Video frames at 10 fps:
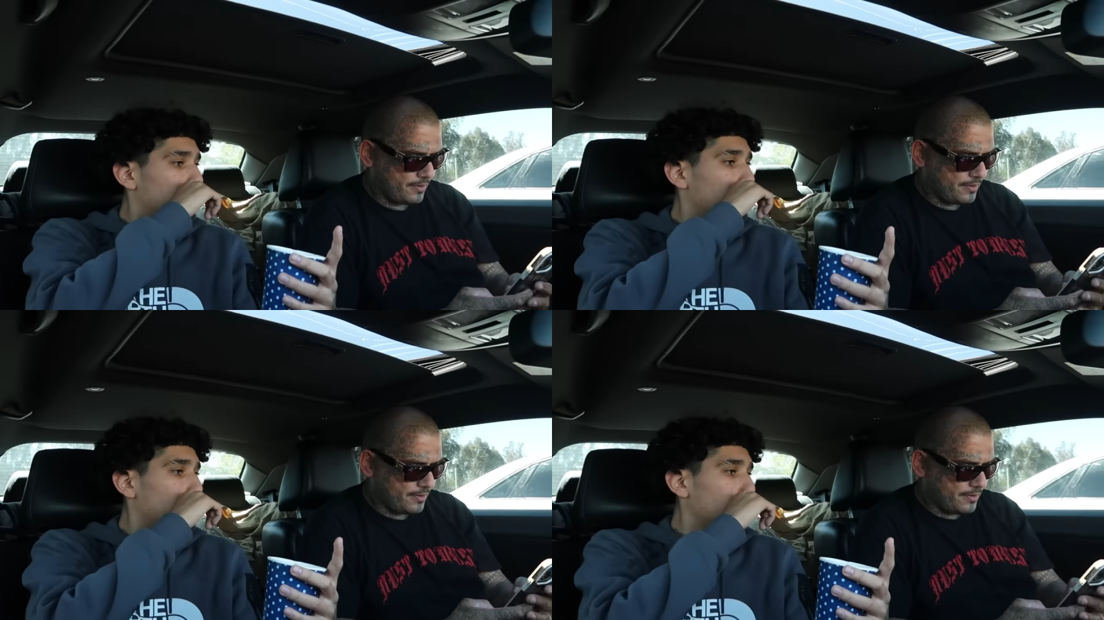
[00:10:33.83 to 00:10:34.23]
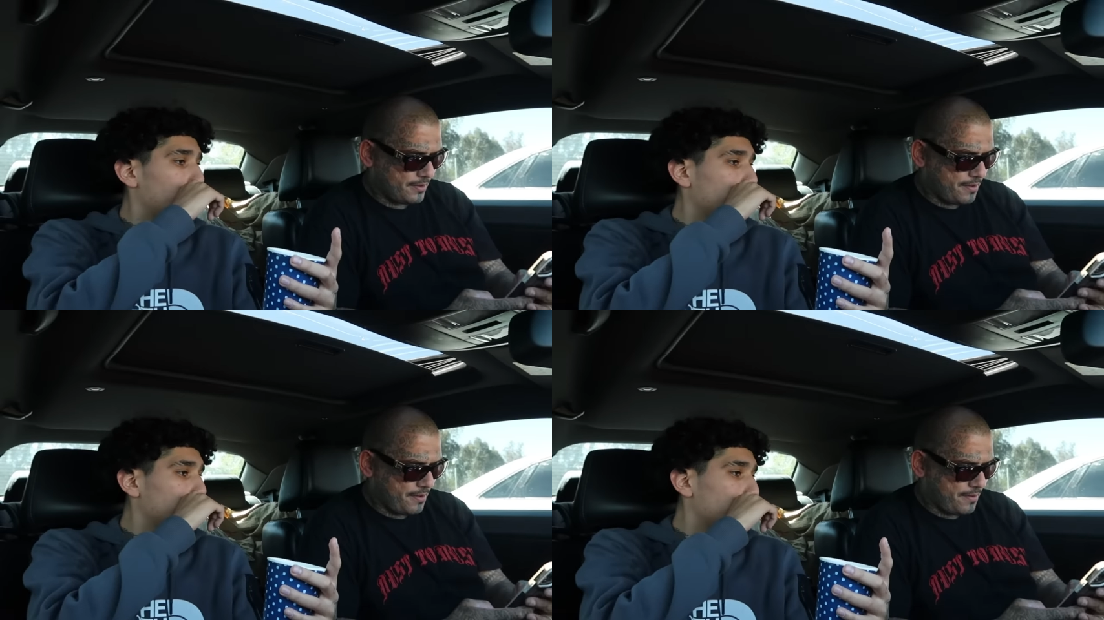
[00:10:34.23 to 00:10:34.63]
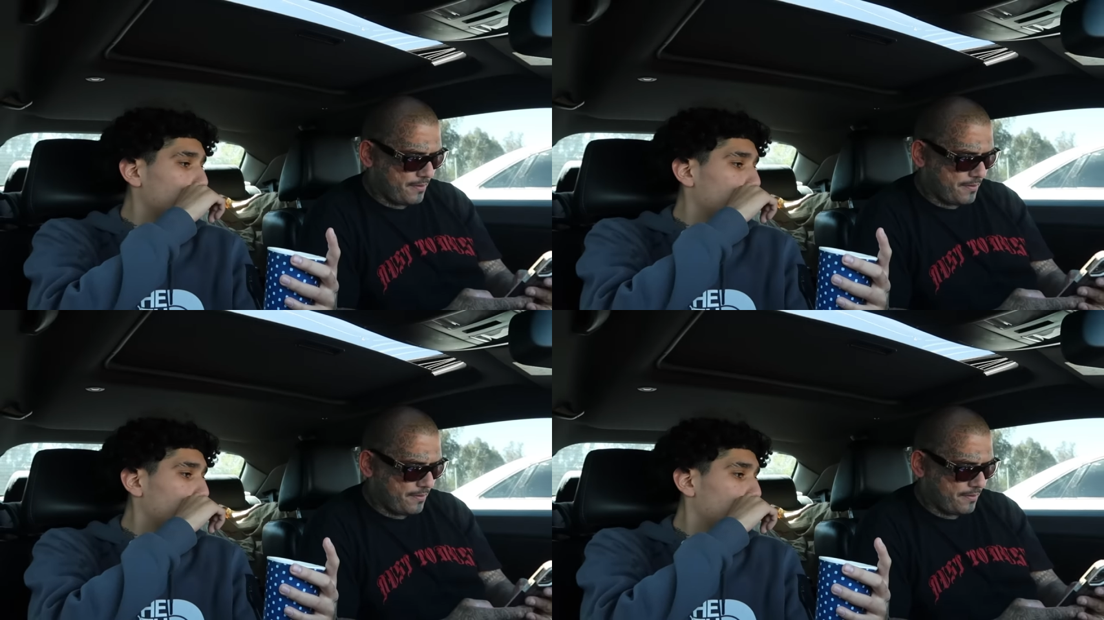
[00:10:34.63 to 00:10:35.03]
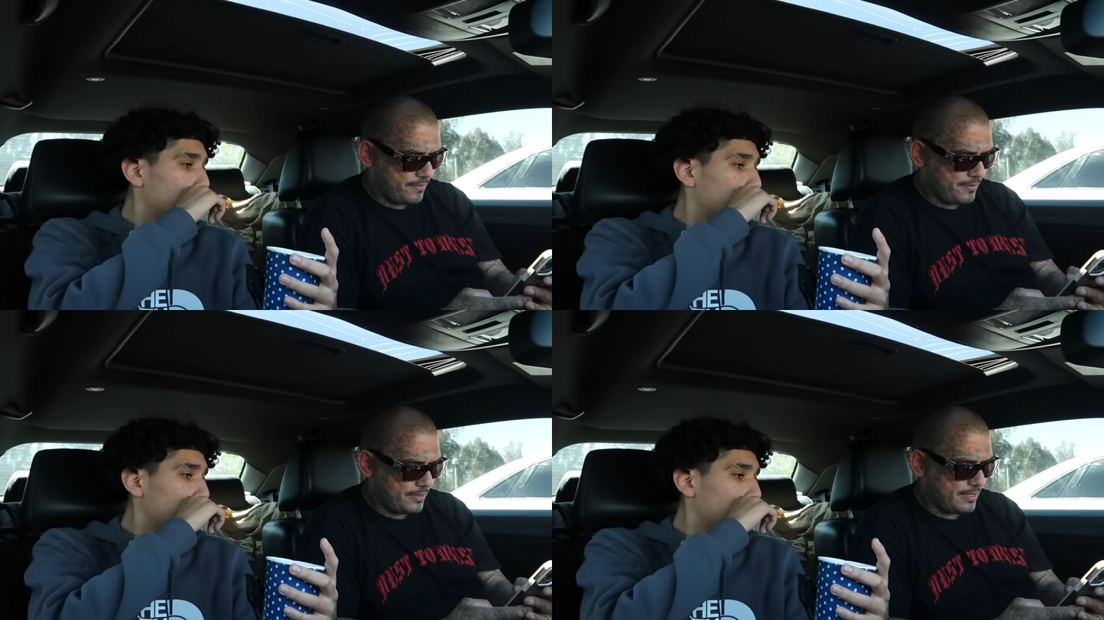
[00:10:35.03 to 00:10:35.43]
Speaker 1: Don't, please don't.
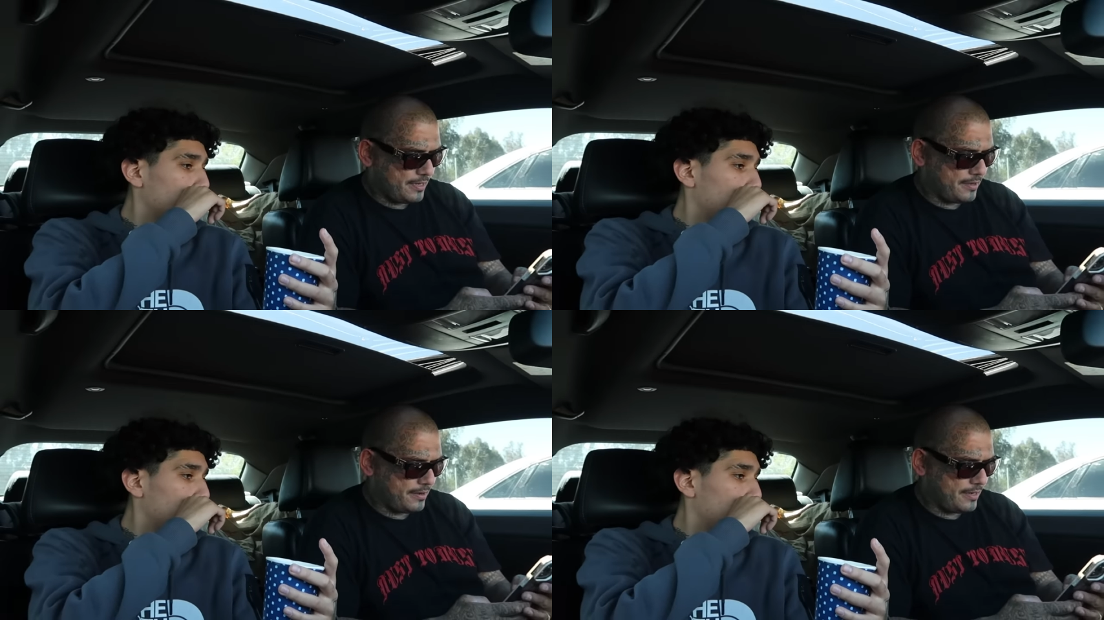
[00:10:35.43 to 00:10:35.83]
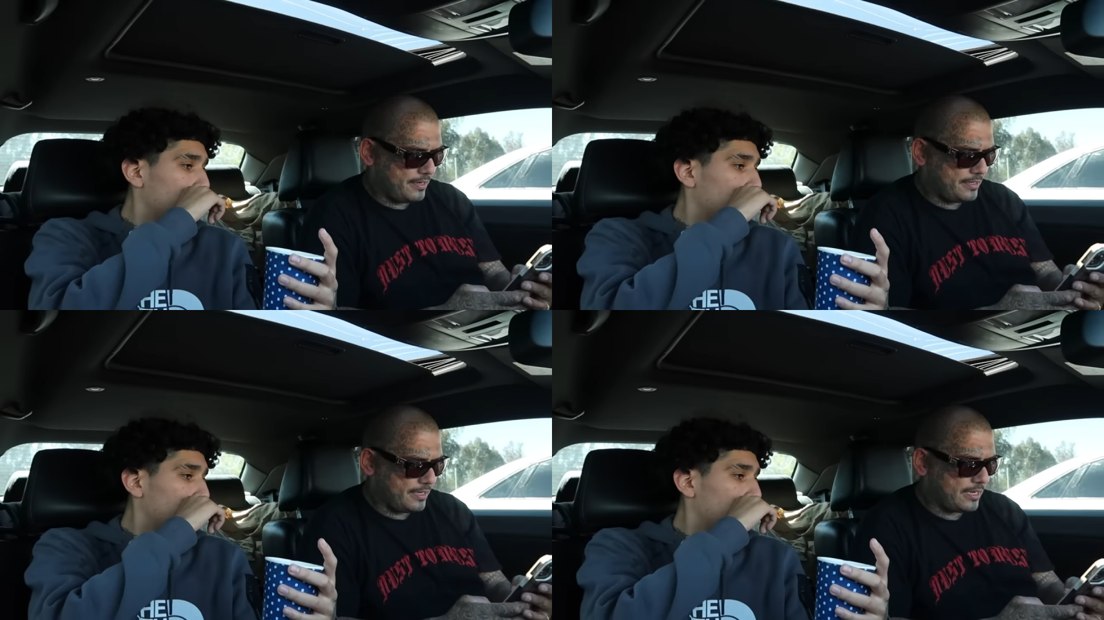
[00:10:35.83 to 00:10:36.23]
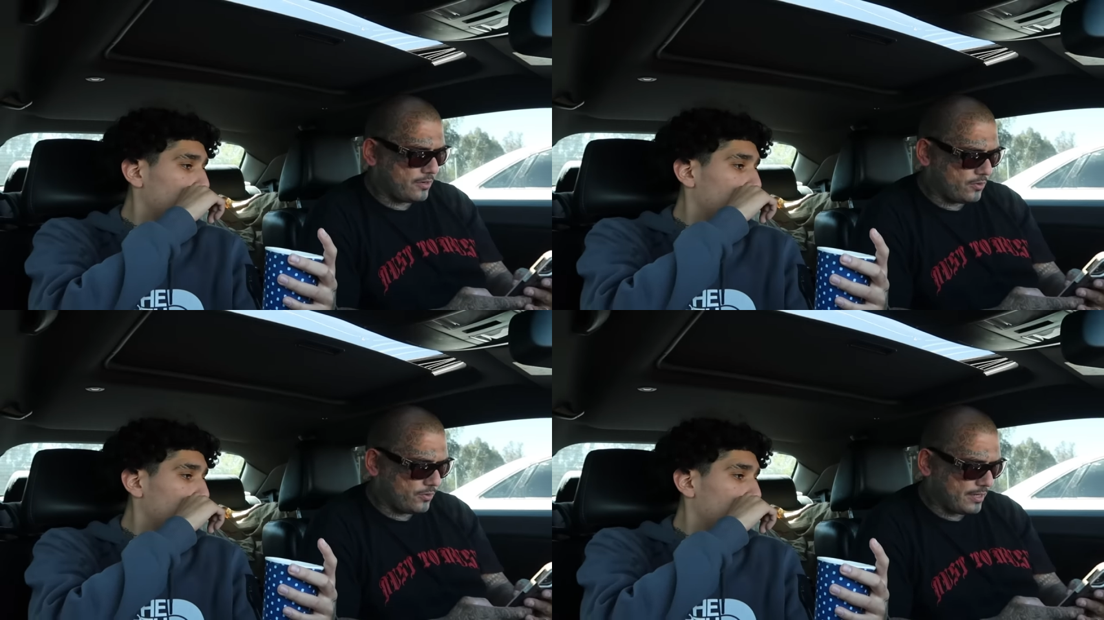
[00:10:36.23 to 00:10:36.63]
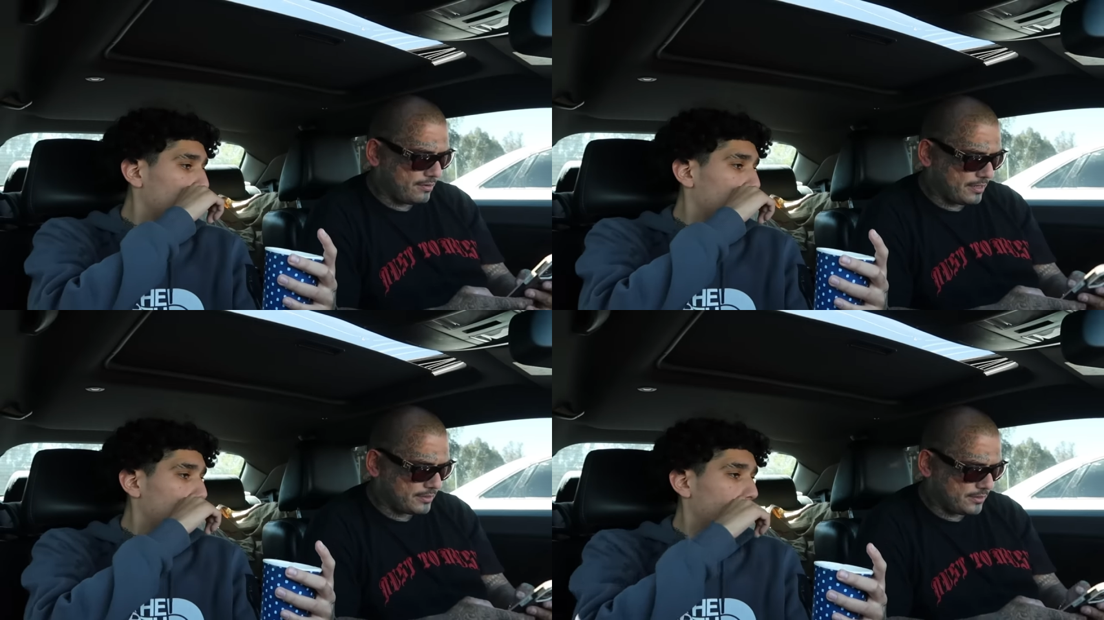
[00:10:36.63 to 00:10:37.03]
Yeah, I think I know who
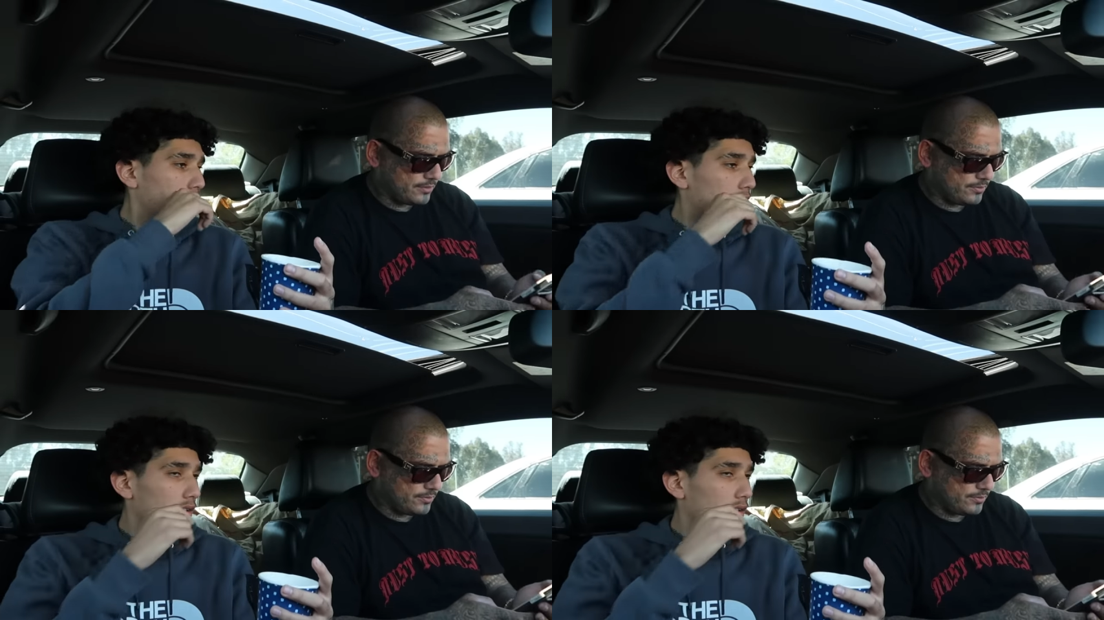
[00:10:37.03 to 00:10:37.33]
gave that to you.